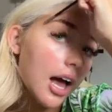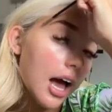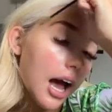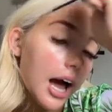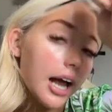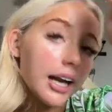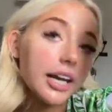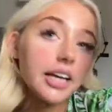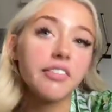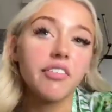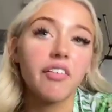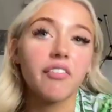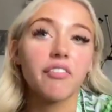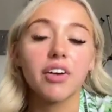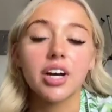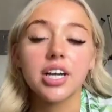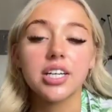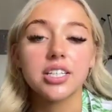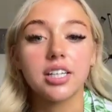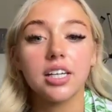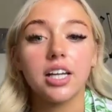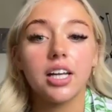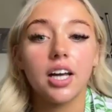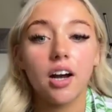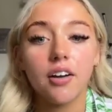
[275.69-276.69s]
And even
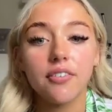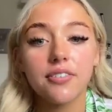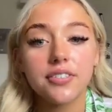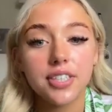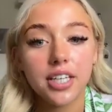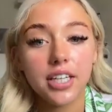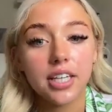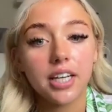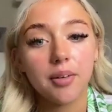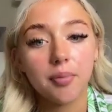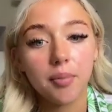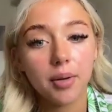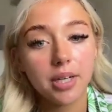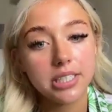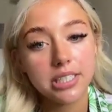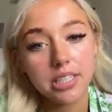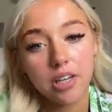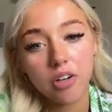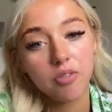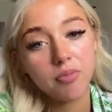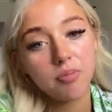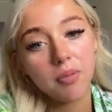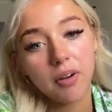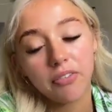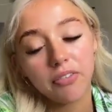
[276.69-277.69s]
recently I've seen it
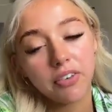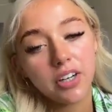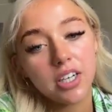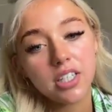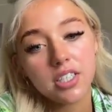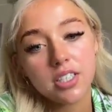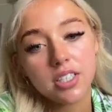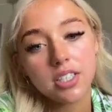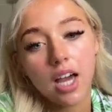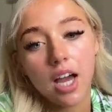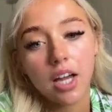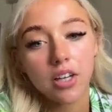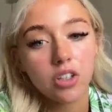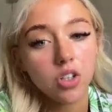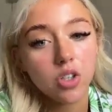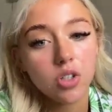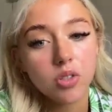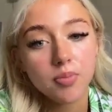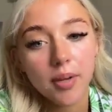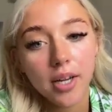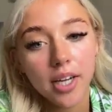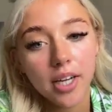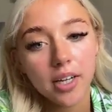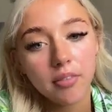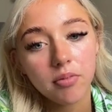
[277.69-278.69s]
myself, my friends can use
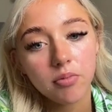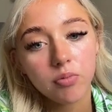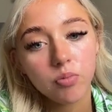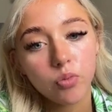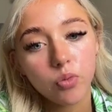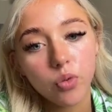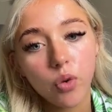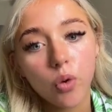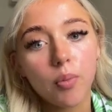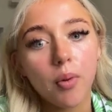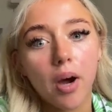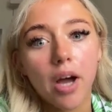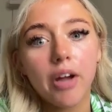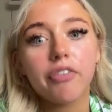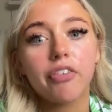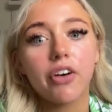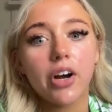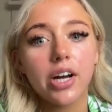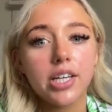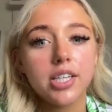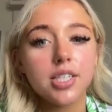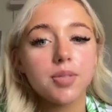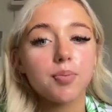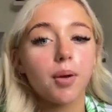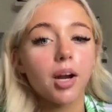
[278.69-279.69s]
me. Not my
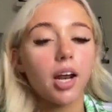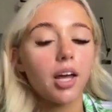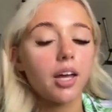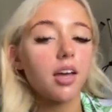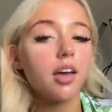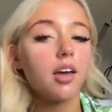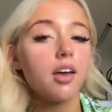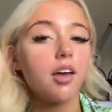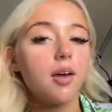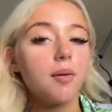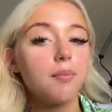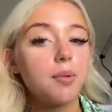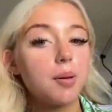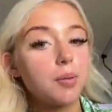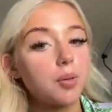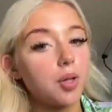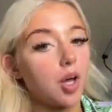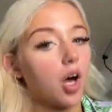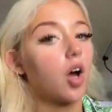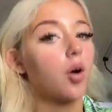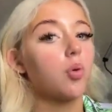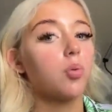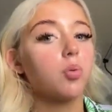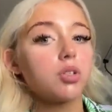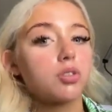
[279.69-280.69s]
friends, but like people that
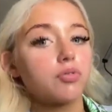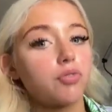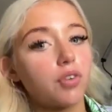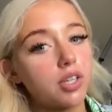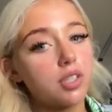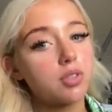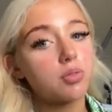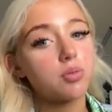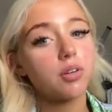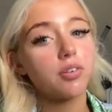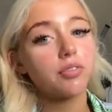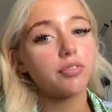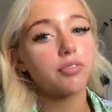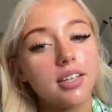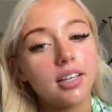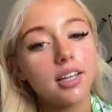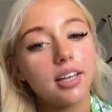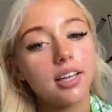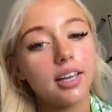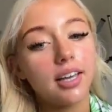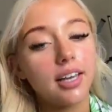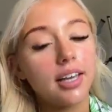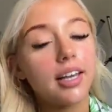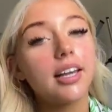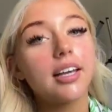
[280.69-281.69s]
I was friends with.
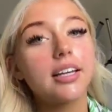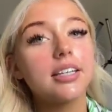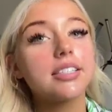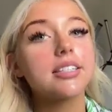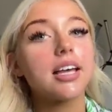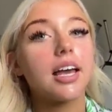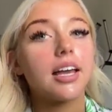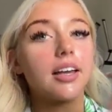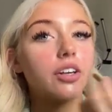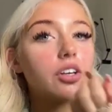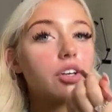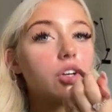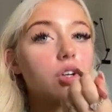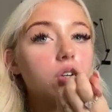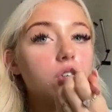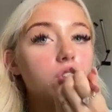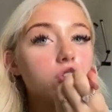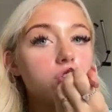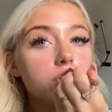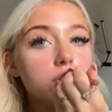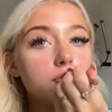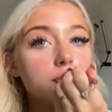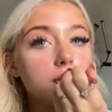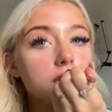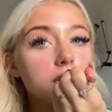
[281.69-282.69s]
It is a huge
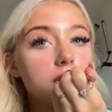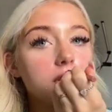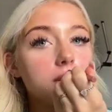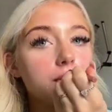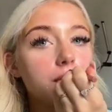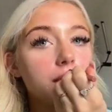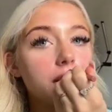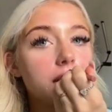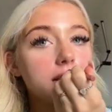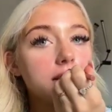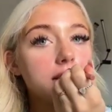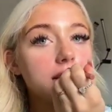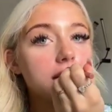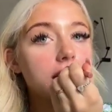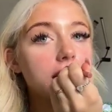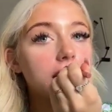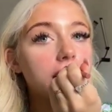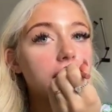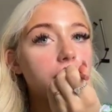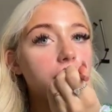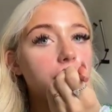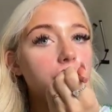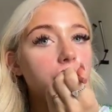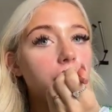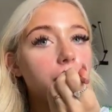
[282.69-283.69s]
responsibility
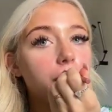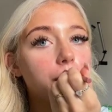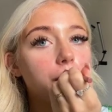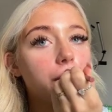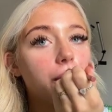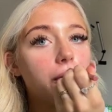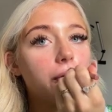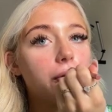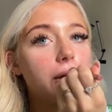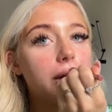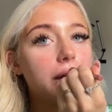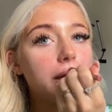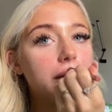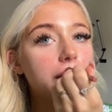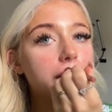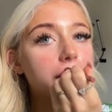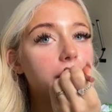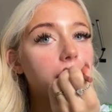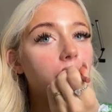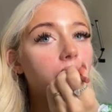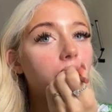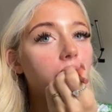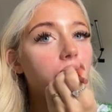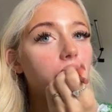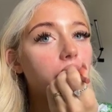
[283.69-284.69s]
and people really do
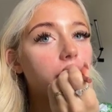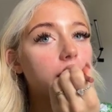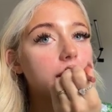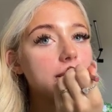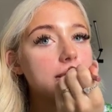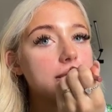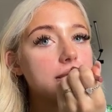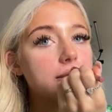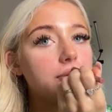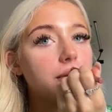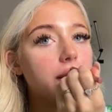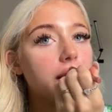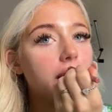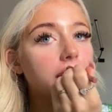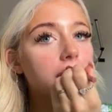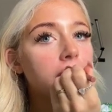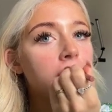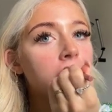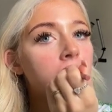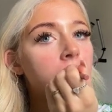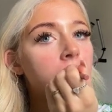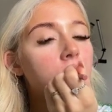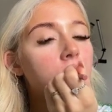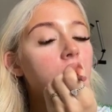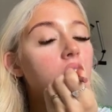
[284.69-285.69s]
underestimate
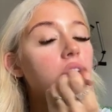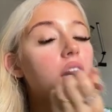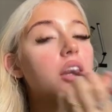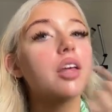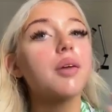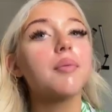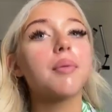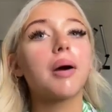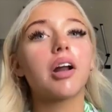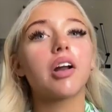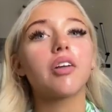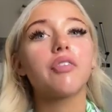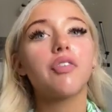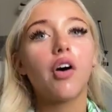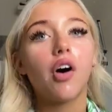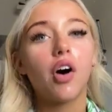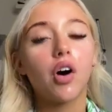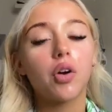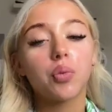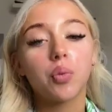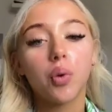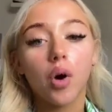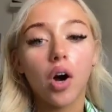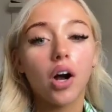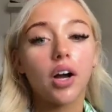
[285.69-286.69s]
the amount of
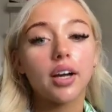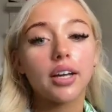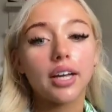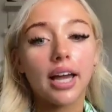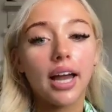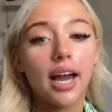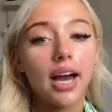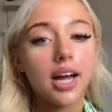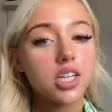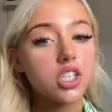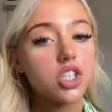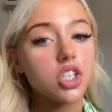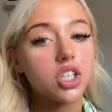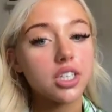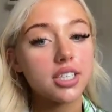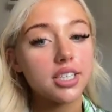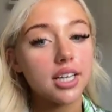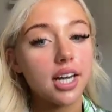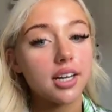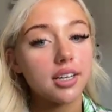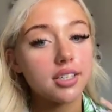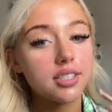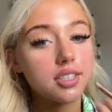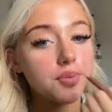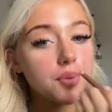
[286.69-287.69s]
hard work it actually
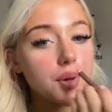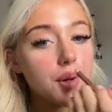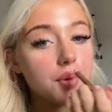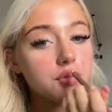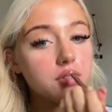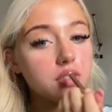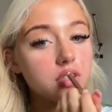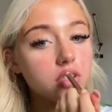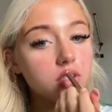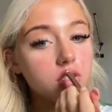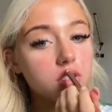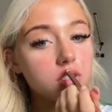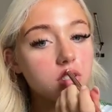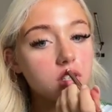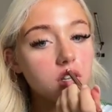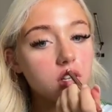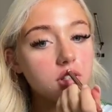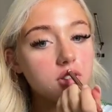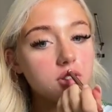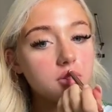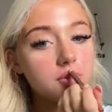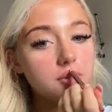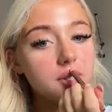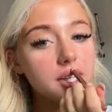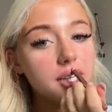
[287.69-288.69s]
takes to be able to use
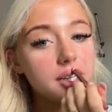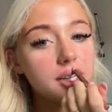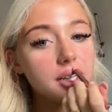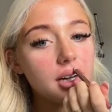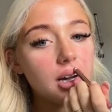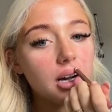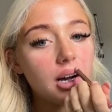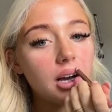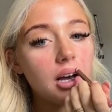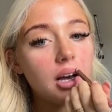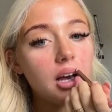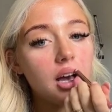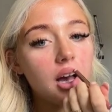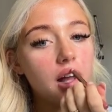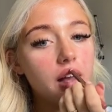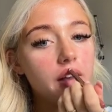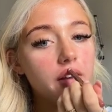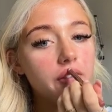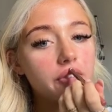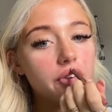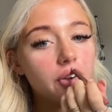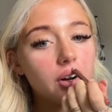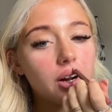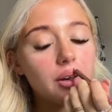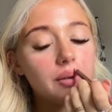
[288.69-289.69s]
social media.
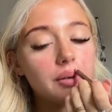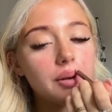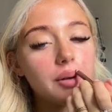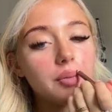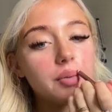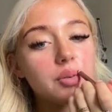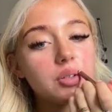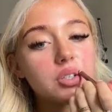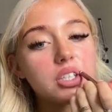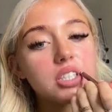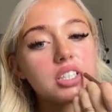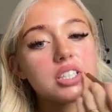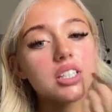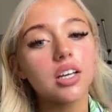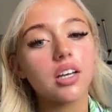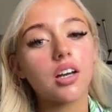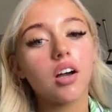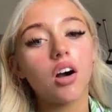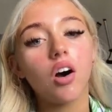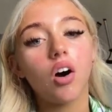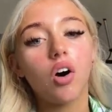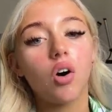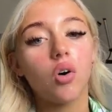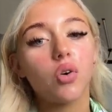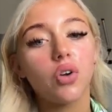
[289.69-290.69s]
I feel like people just think, oh,
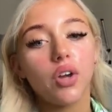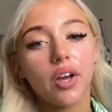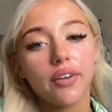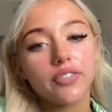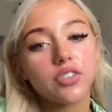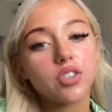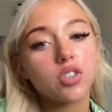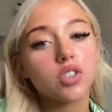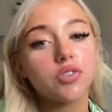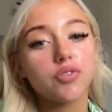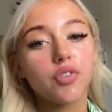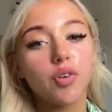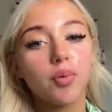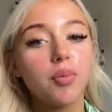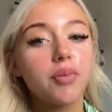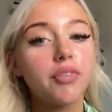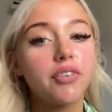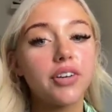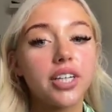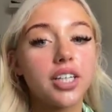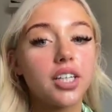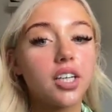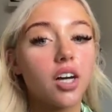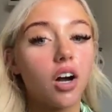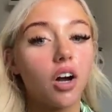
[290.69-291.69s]
all you have to do is film a
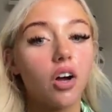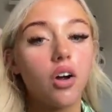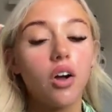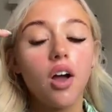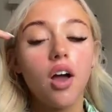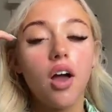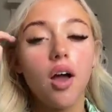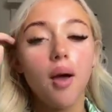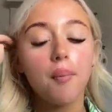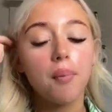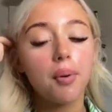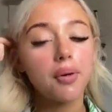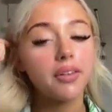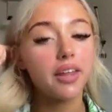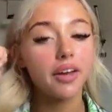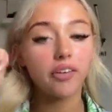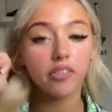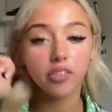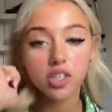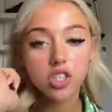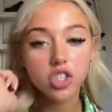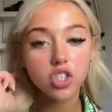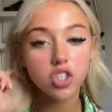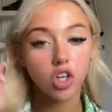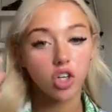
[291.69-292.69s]
video. But there
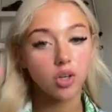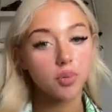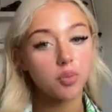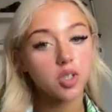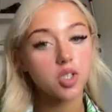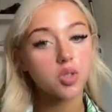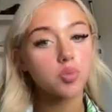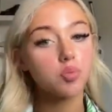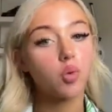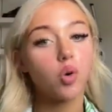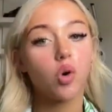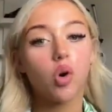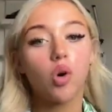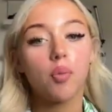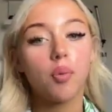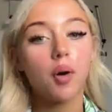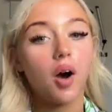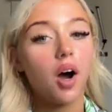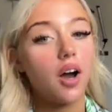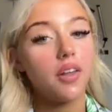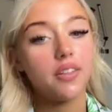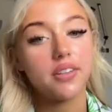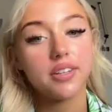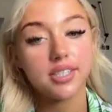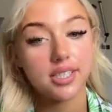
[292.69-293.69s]
is so much more
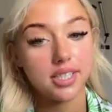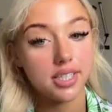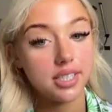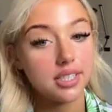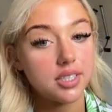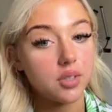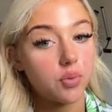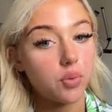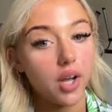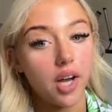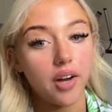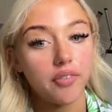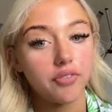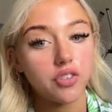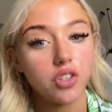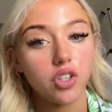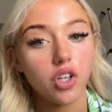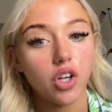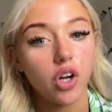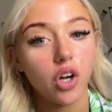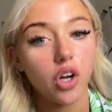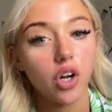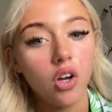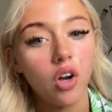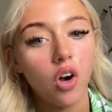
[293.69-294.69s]
behind the scenes that we have to
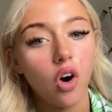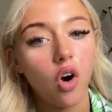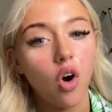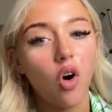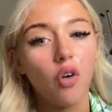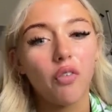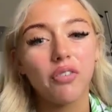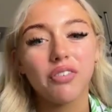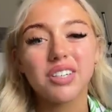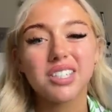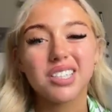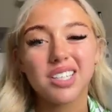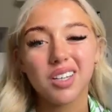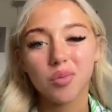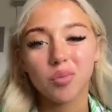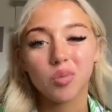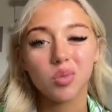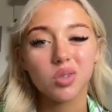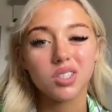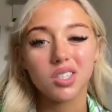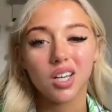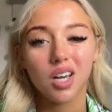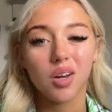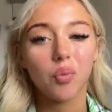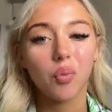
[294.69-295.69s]
do. Obviously, I'm
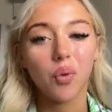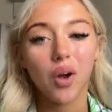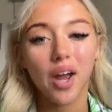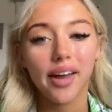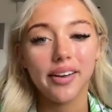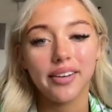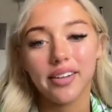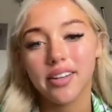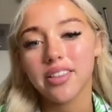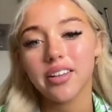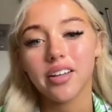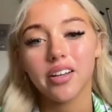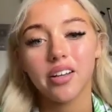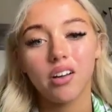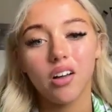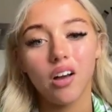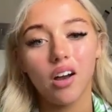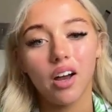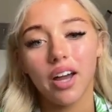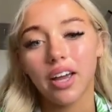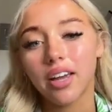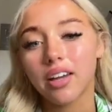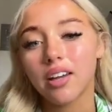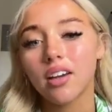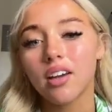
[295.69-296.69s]
not saying we're anything
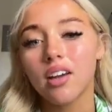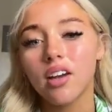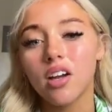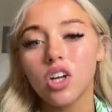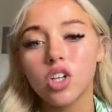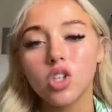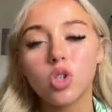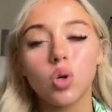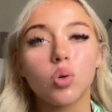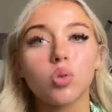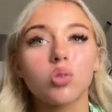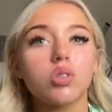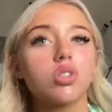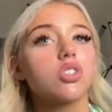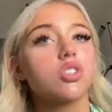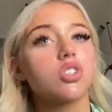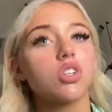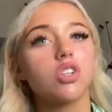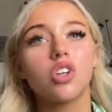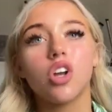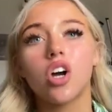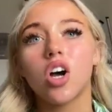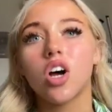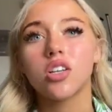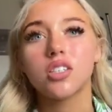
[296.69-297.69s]
like doctors
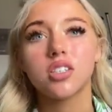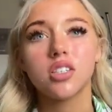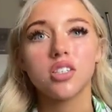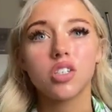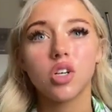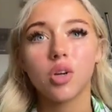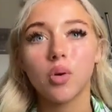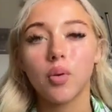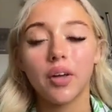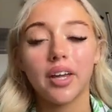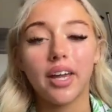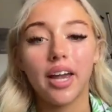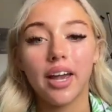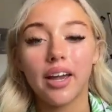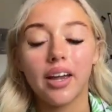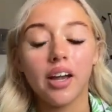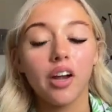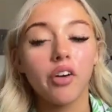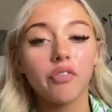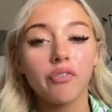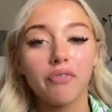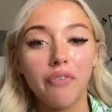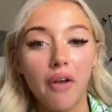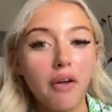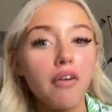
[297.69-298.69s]
and nurses who are
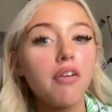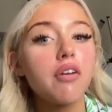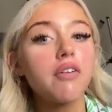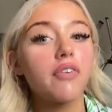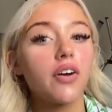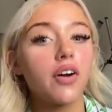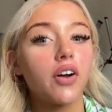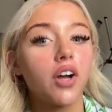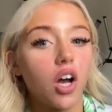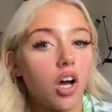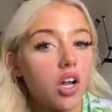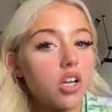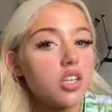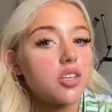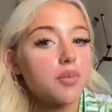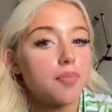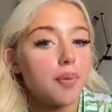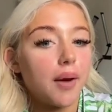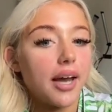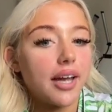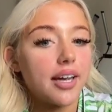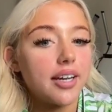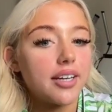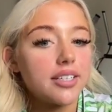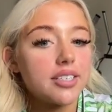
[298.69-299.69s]
getting very, very
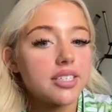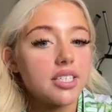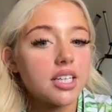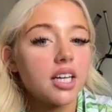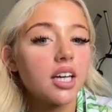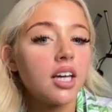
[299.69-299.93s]
underpaid